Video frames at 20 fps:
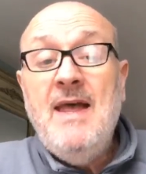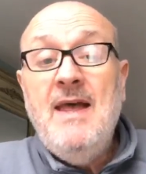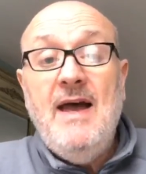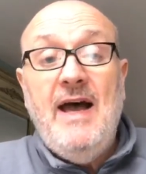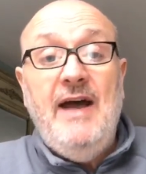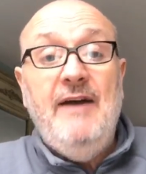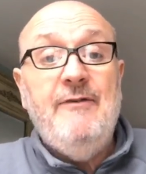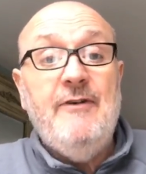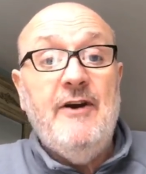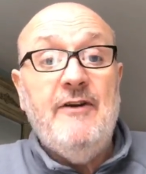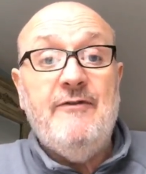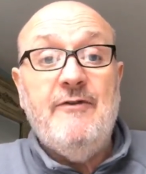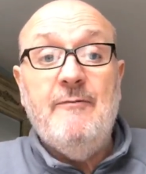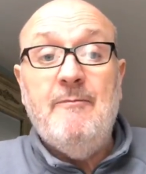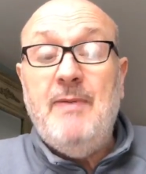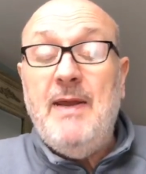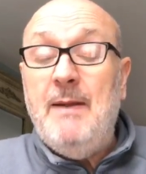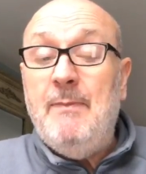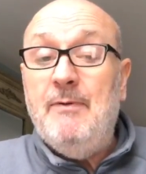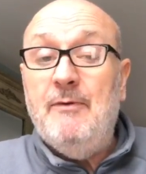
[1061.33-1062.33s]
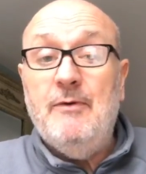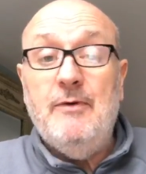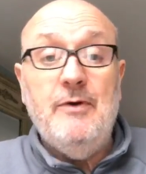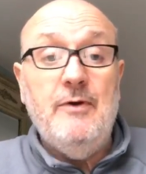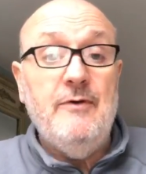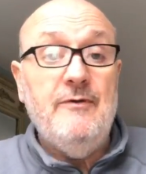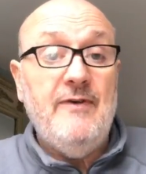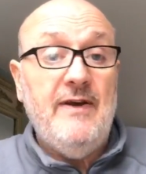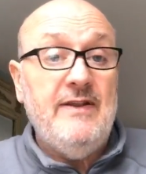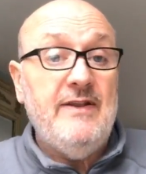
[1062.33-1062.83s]
I've heard from people
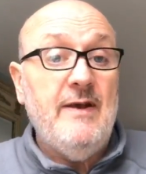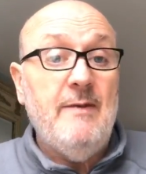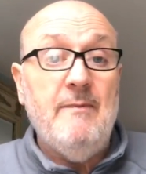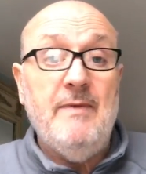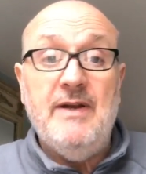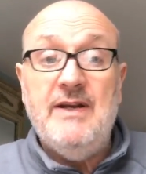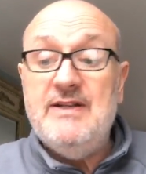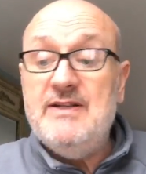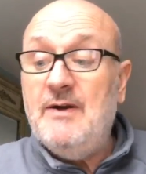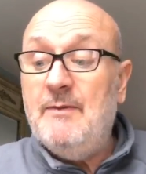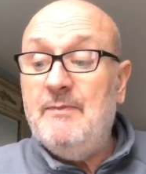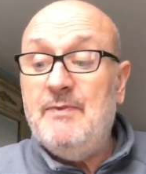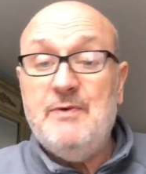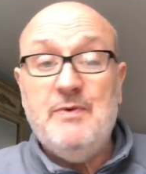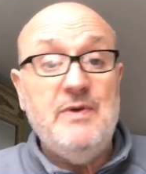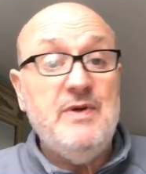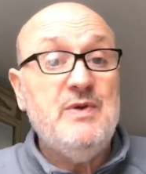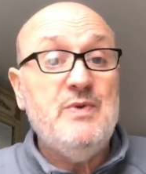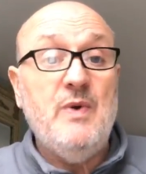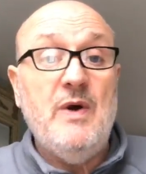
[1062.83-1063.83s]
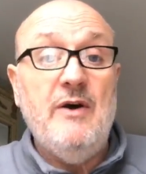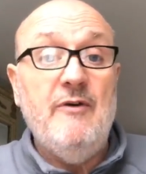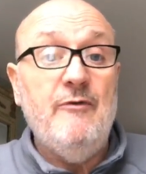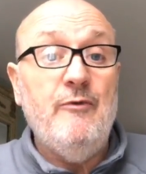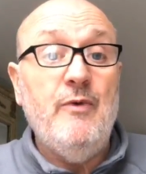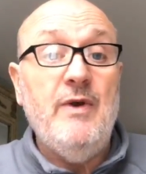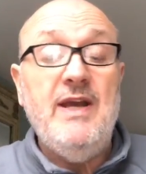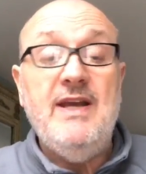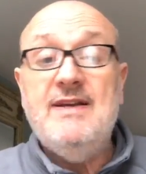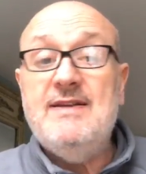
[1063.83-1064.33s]
who've had their money stopped between 12
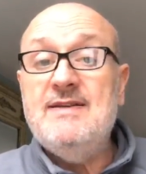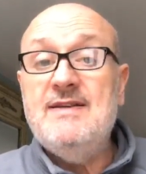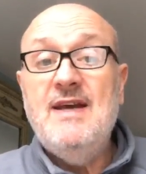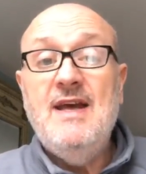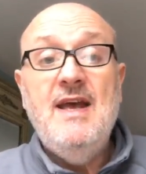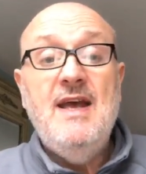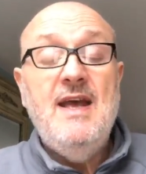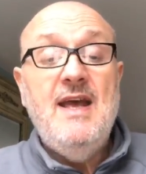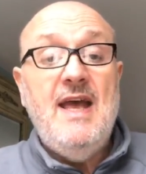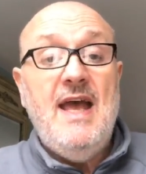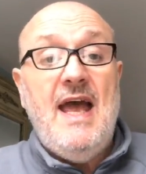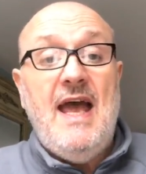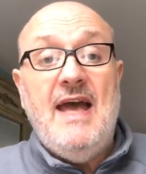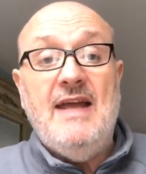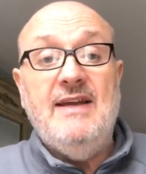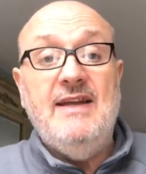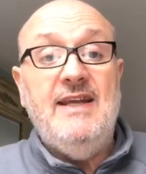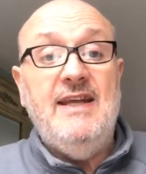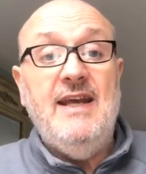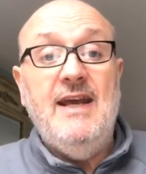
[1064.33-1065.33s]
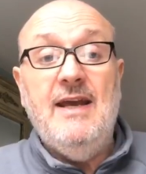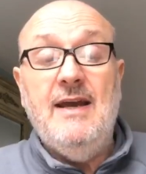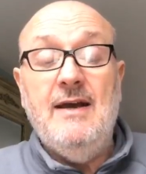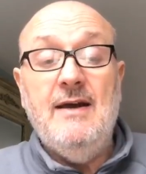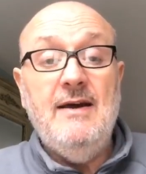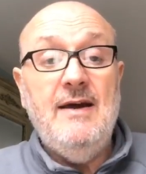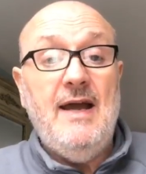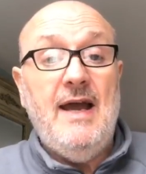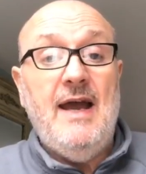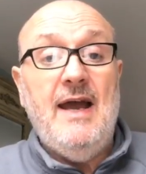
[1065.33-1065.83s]
weeks and a
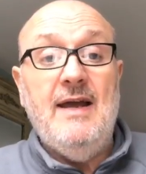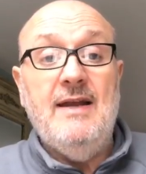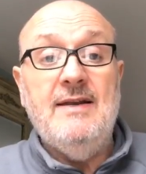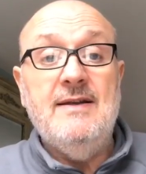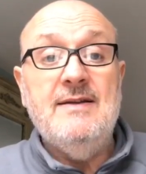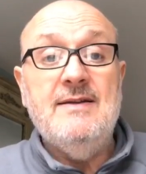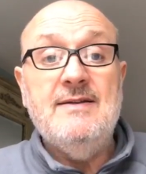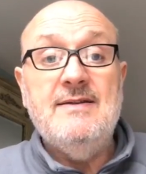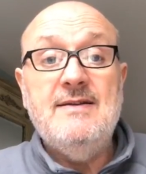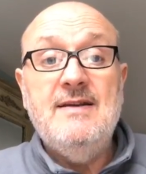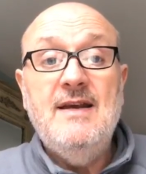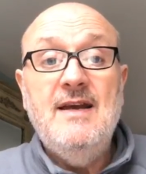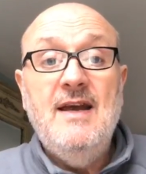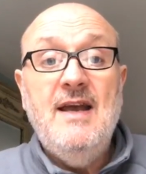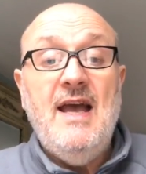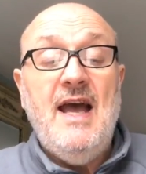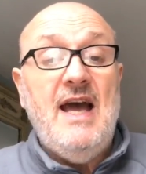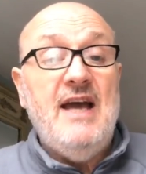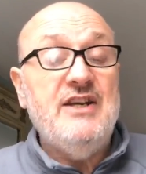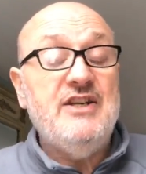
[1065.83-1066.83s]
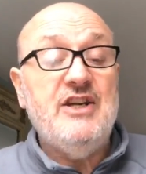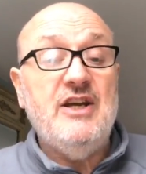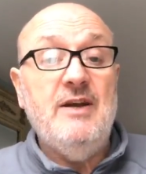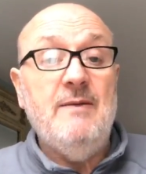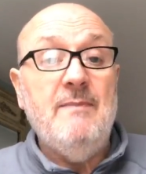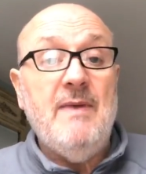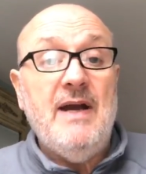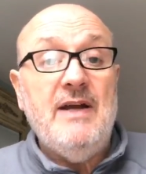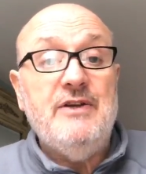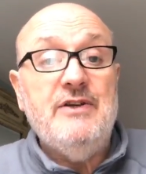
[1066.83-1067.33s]
year. And as you can
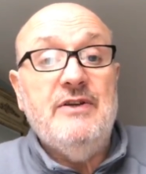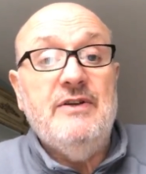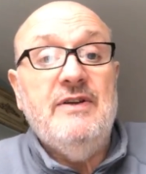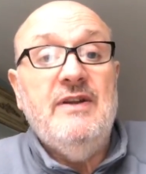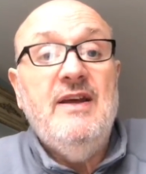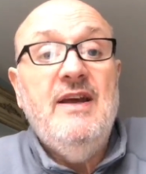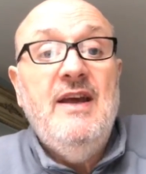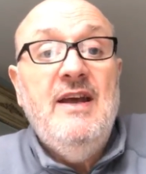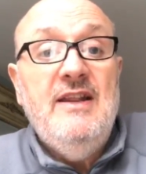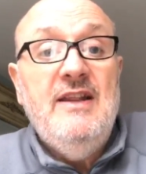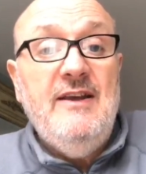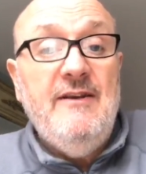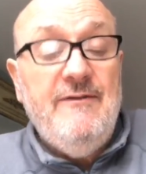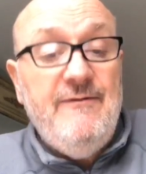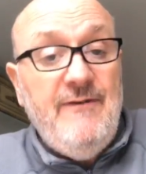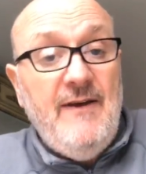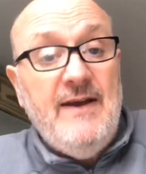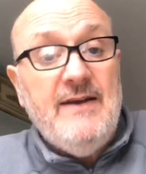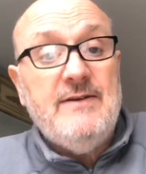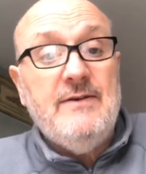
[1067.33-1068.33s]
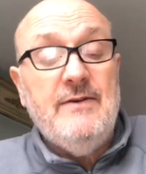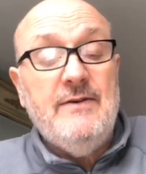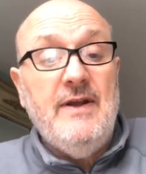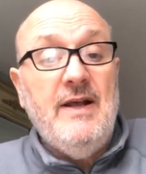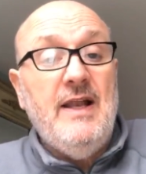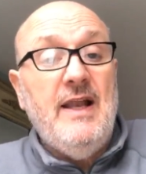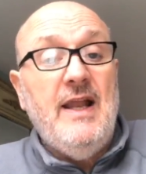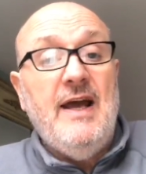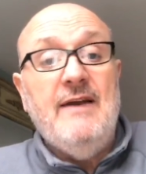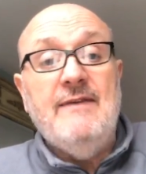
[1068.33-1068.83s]
imagine, the effect on
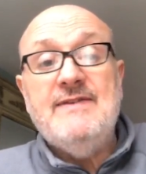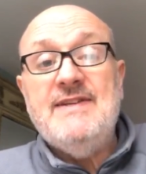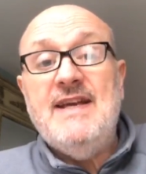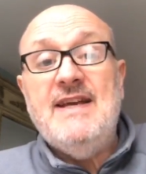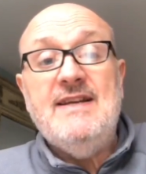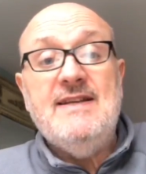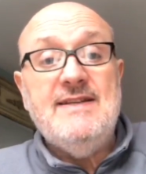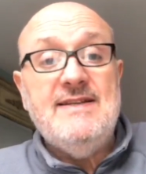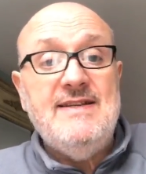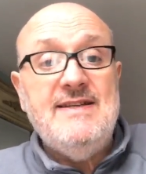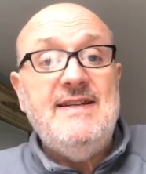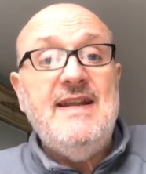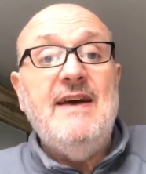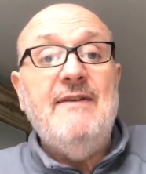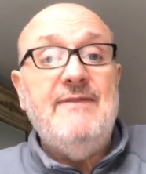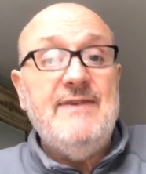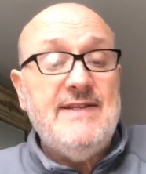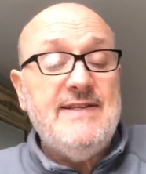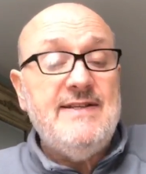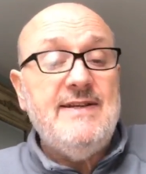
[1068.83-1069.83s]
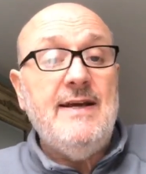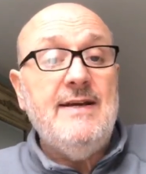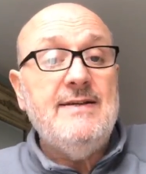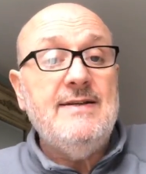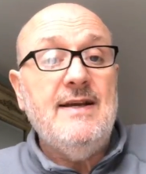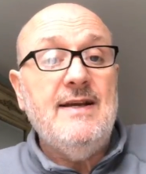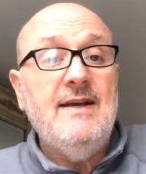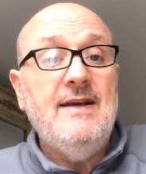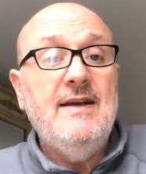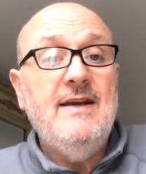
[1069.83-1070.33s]
their lives is
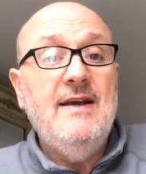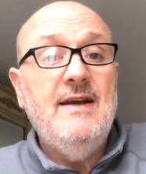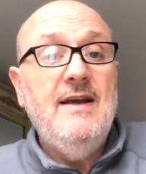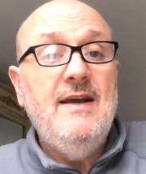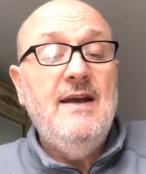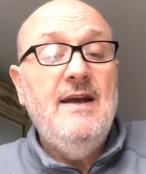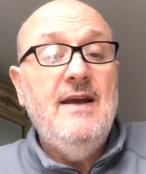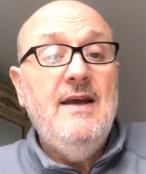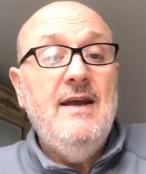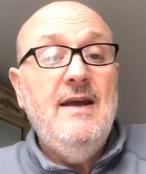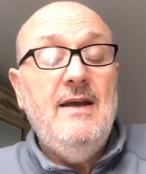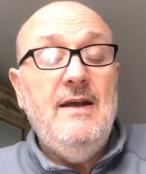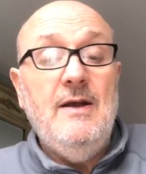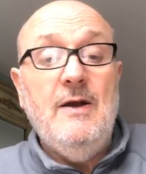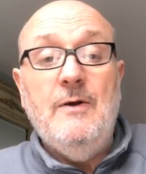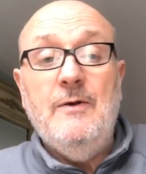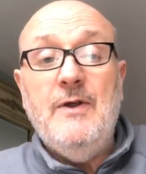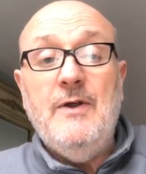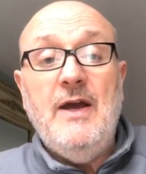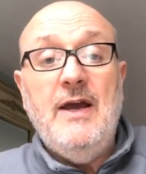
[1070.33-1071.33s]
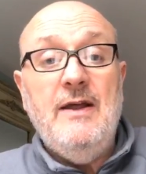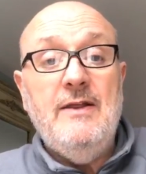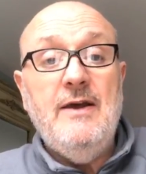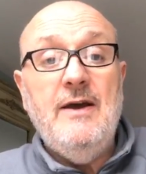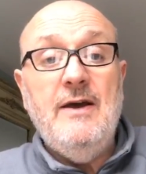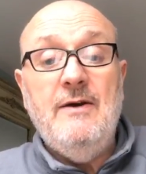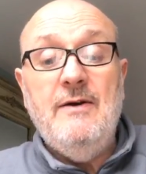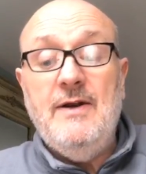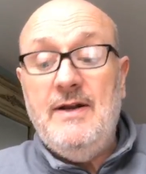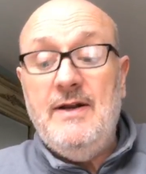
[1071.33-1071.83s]
devastating. You know,
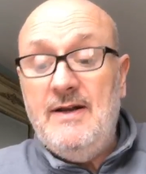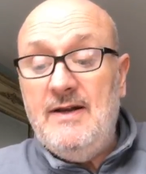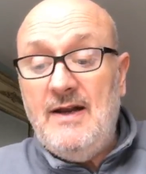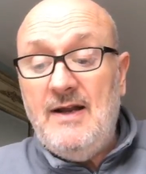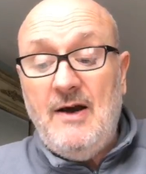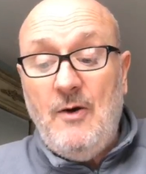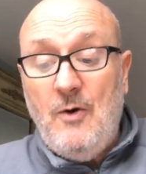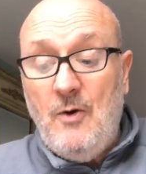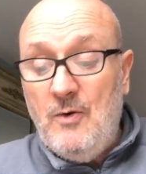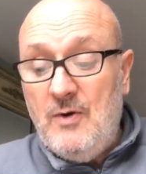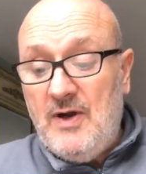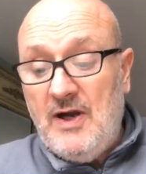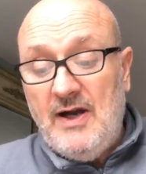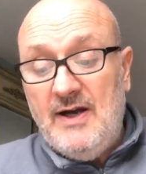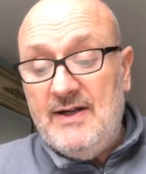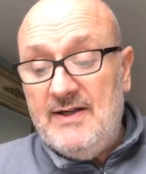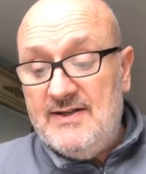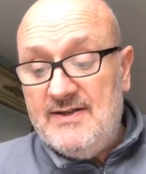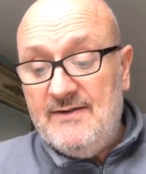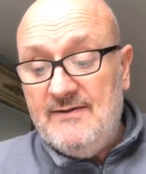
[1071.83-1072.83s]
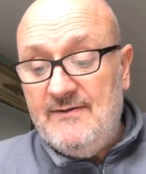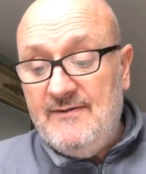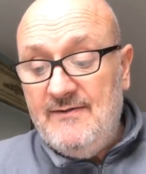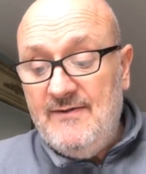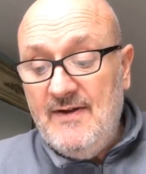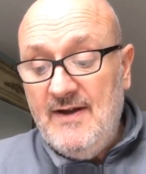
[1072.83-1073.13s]
they're in all kinds of